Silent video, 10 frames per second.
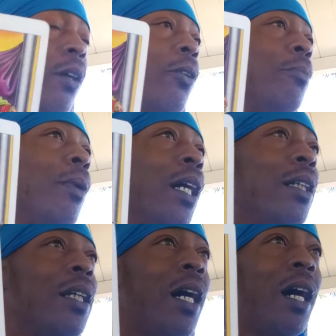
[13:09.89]
oh
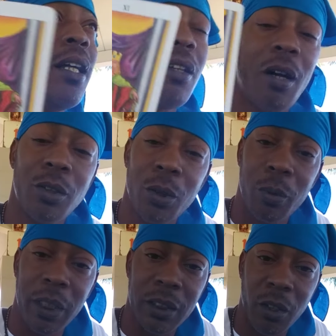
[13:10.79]
my god y'all
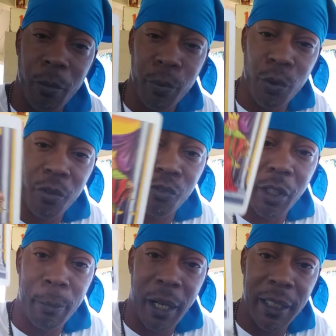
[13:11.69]
doing it so
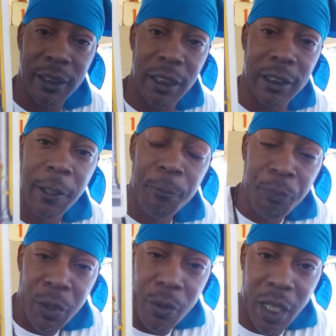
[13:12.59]
beautifully
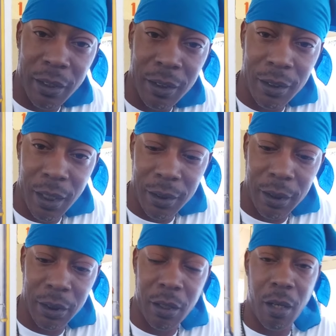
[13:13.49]
pisces you got the
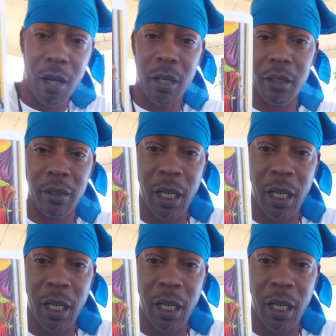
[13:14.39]
justice card